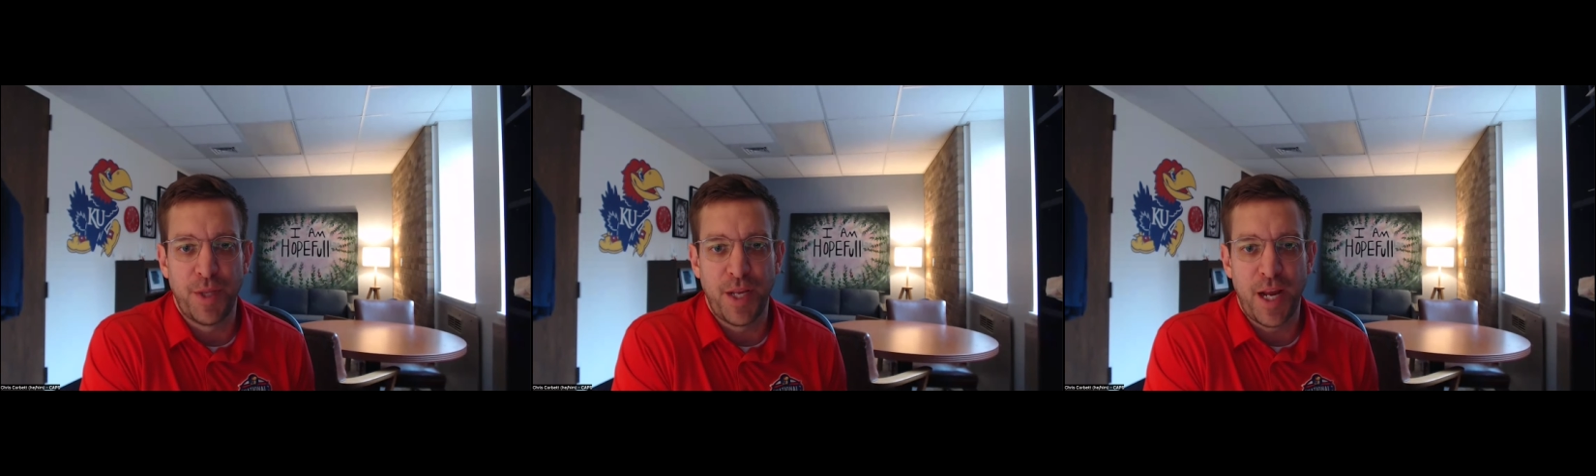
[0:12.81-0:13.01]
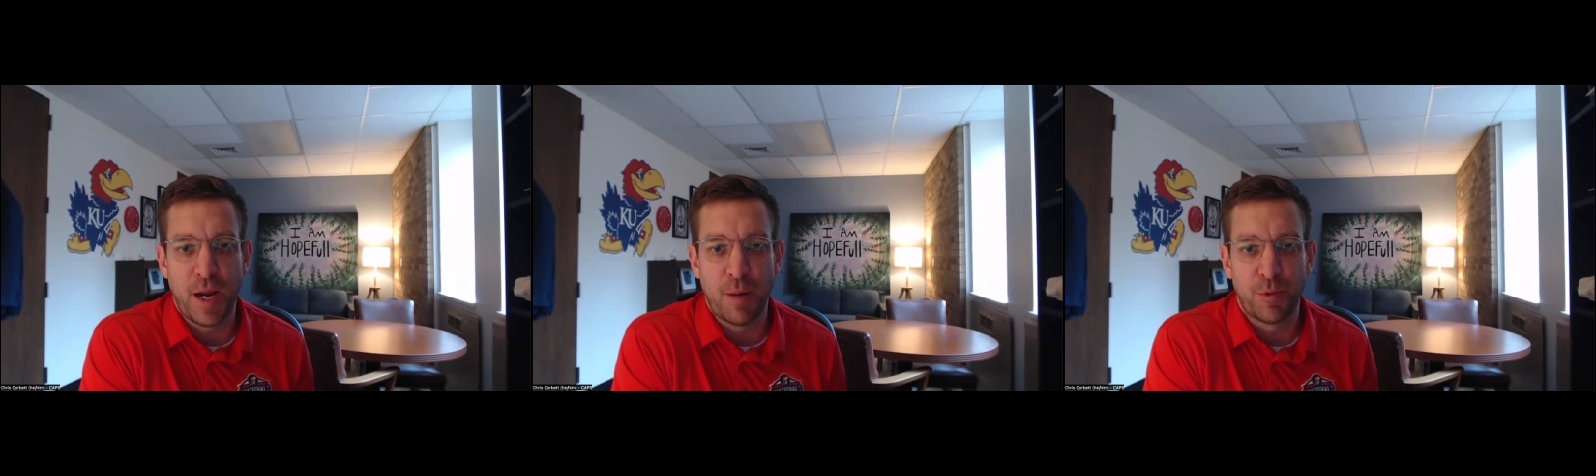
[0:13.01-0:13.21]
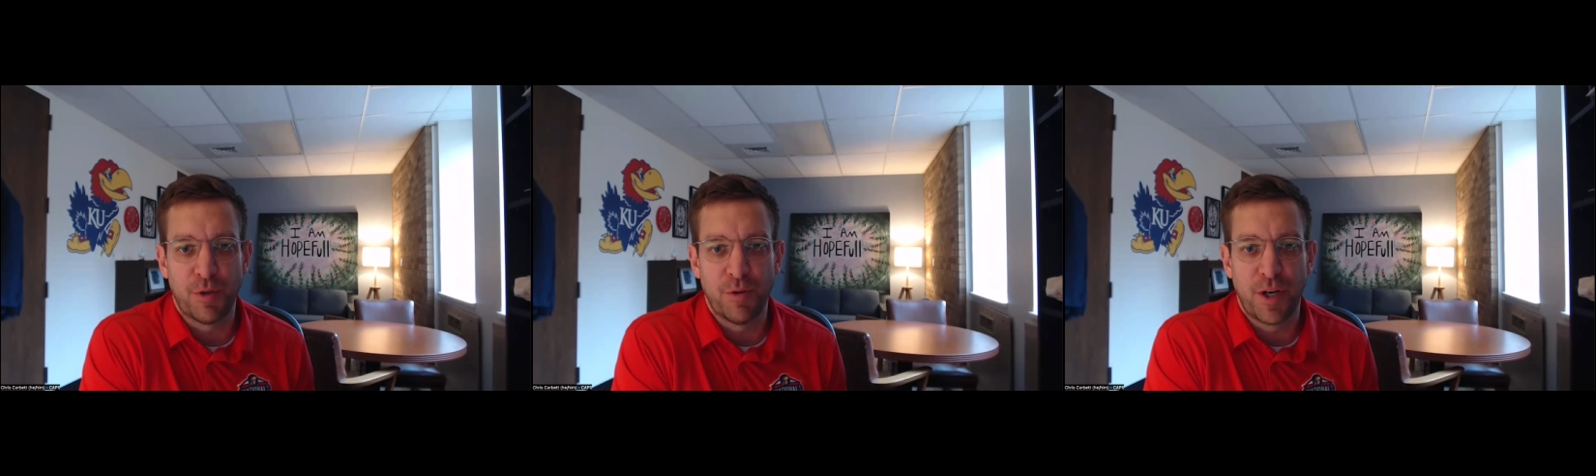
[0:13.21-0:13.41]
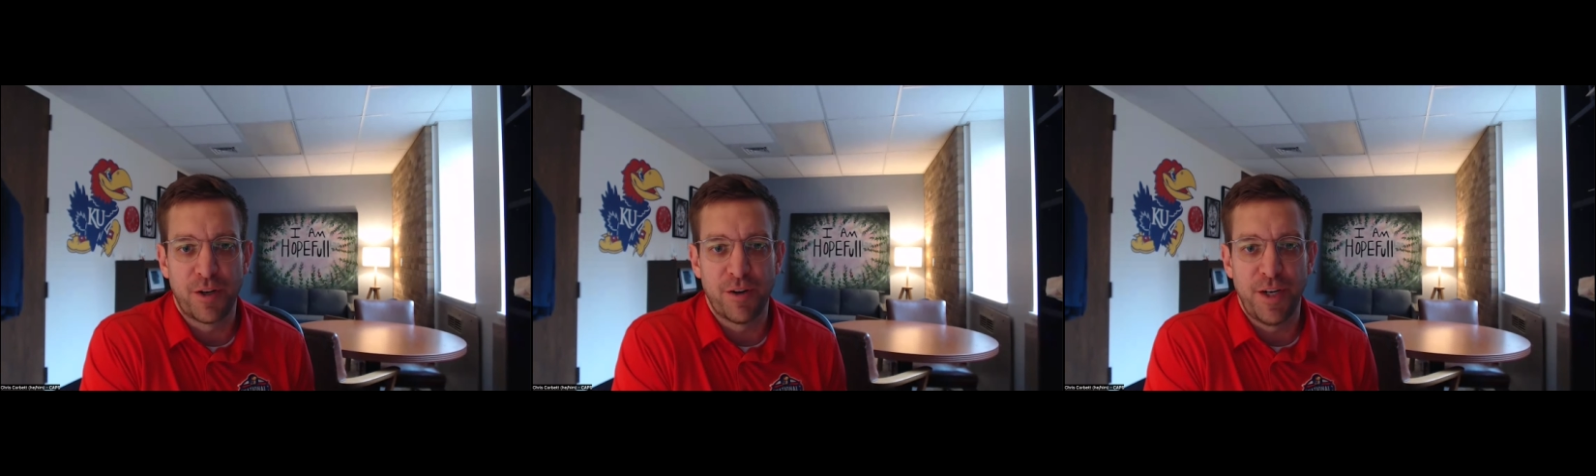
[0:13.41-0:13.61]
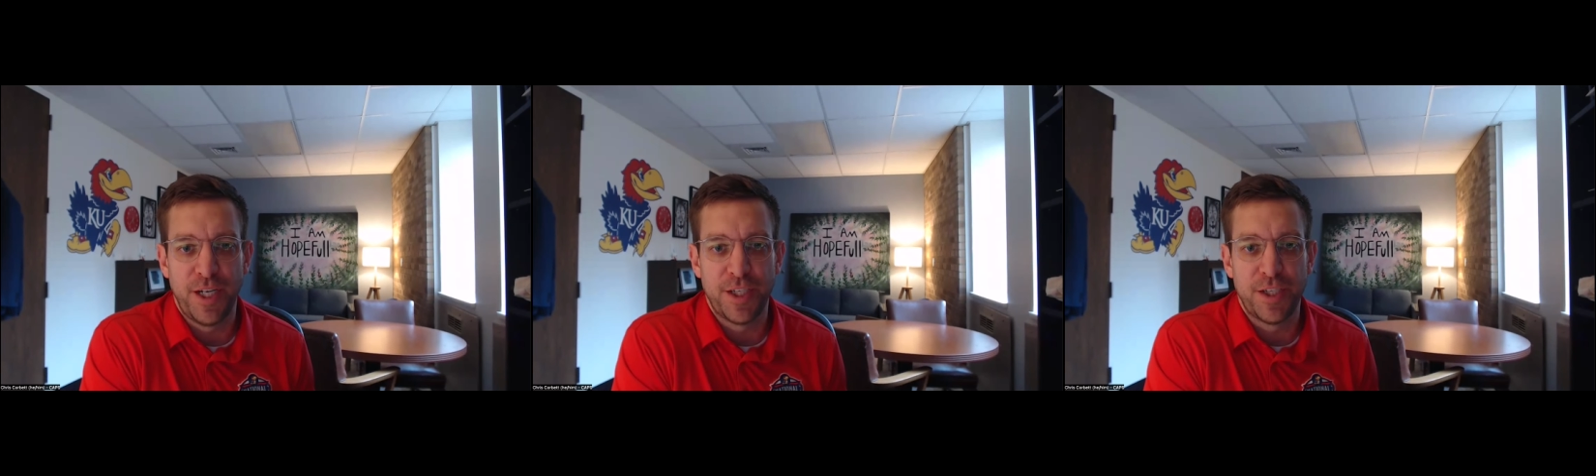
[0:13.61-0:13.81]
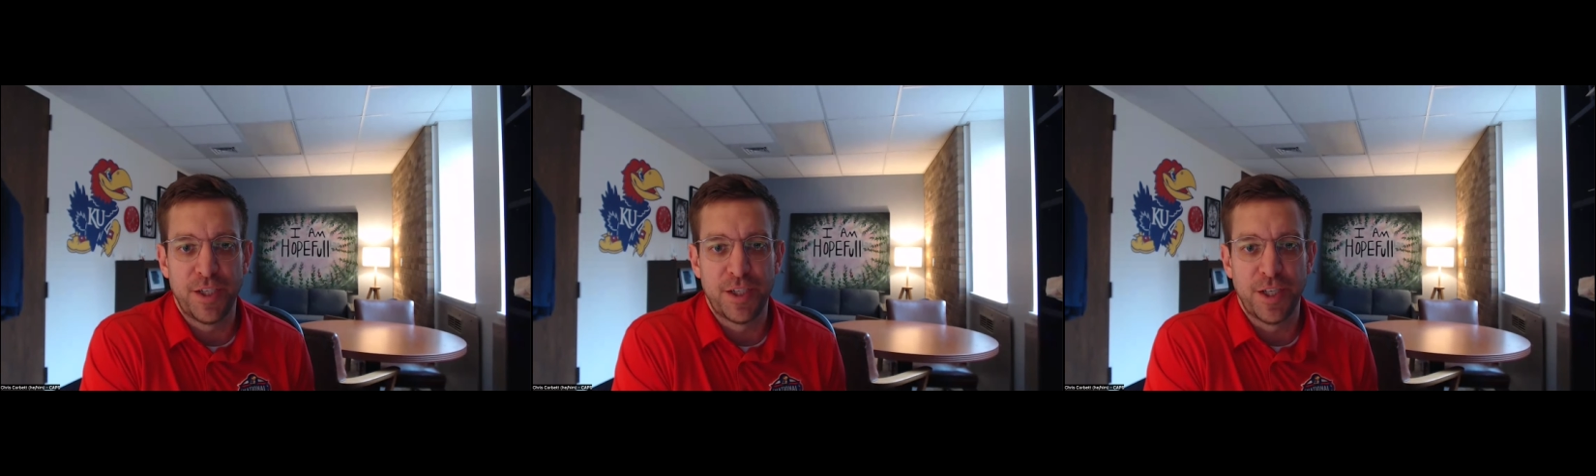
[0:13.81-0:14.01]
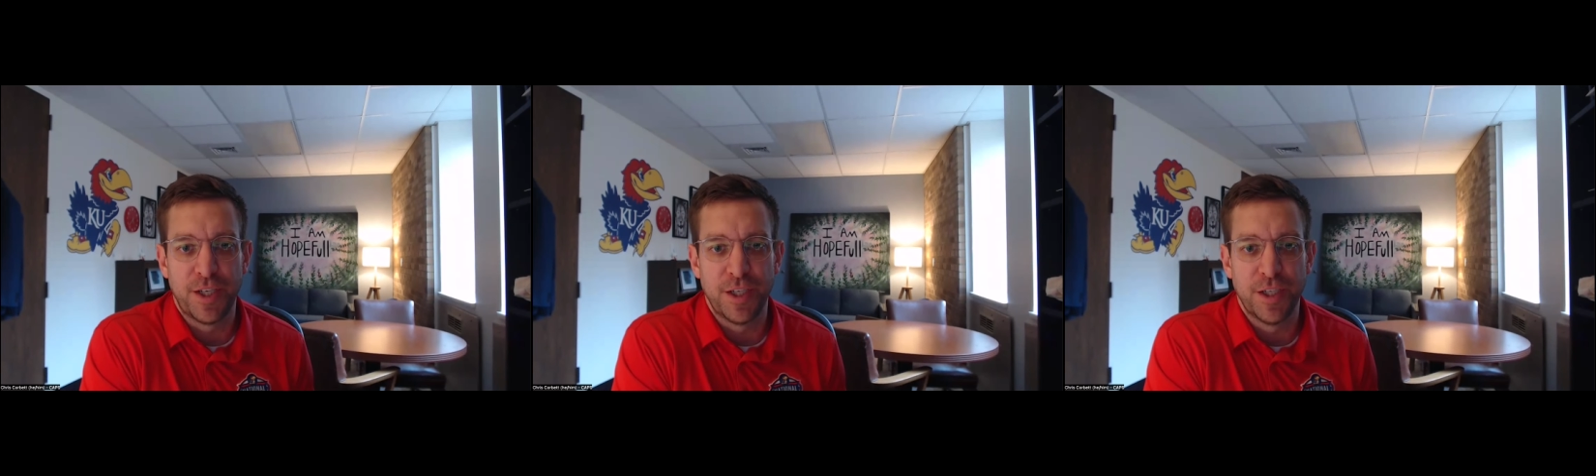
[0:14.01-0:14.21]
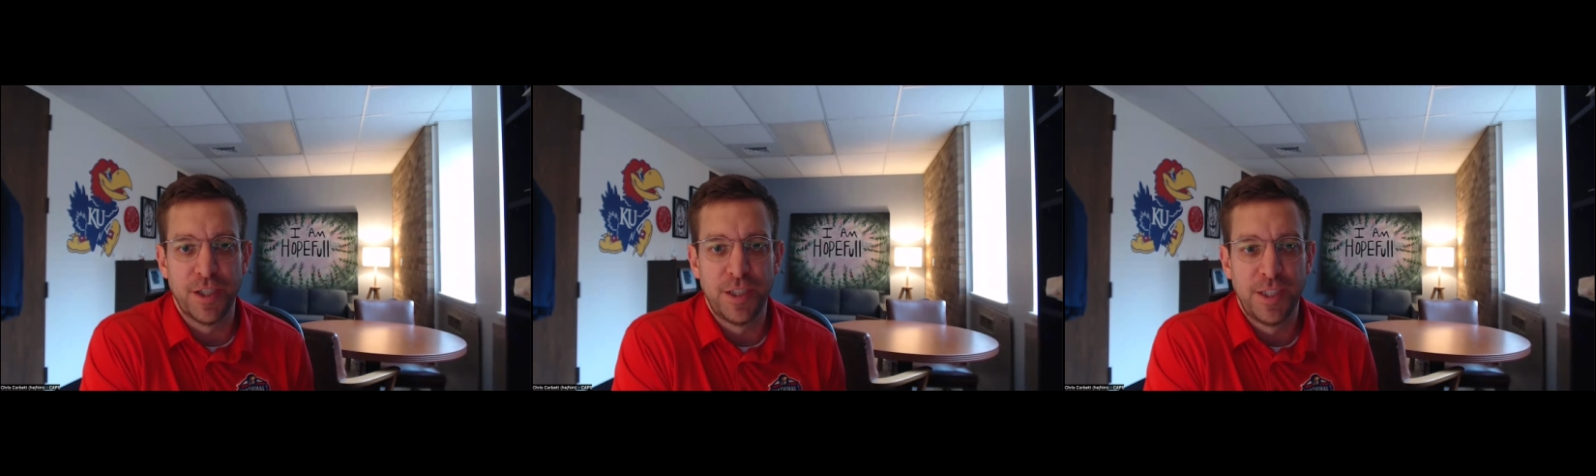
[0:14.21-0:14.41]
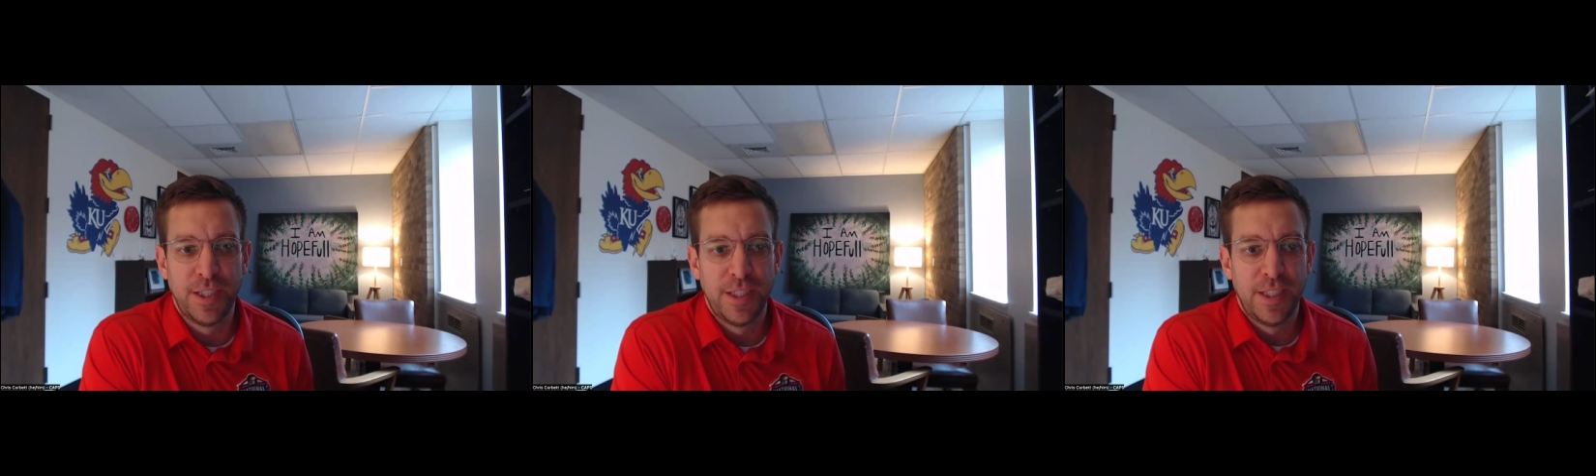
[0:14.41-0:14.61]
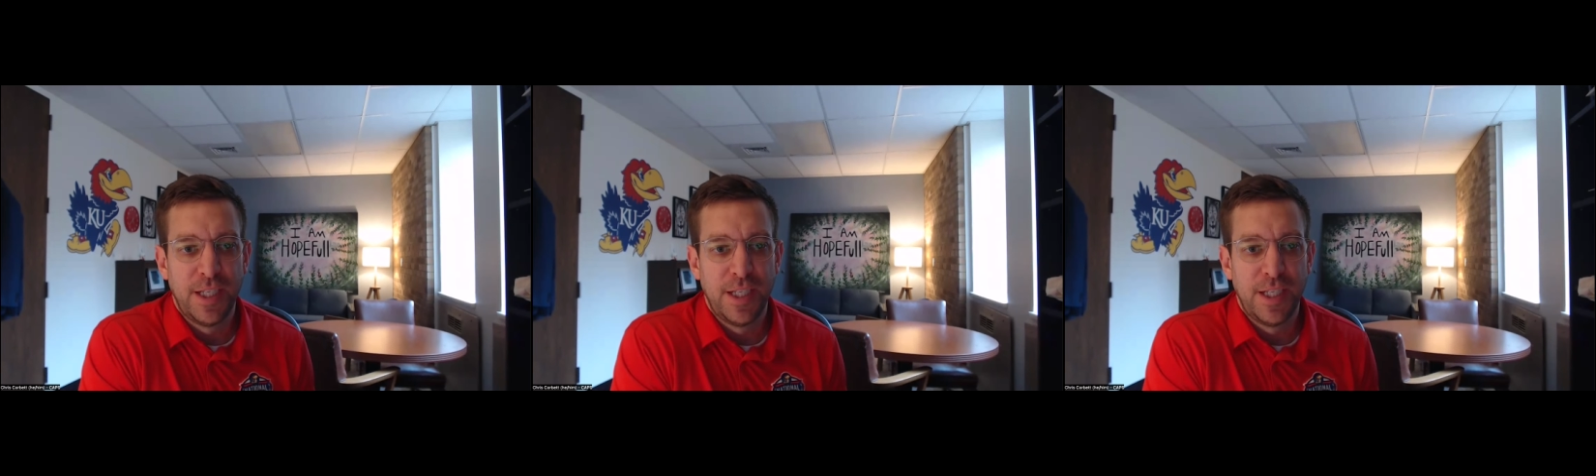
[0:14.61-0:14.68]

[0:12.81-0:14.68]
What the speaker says: the Ambler Recreation Center.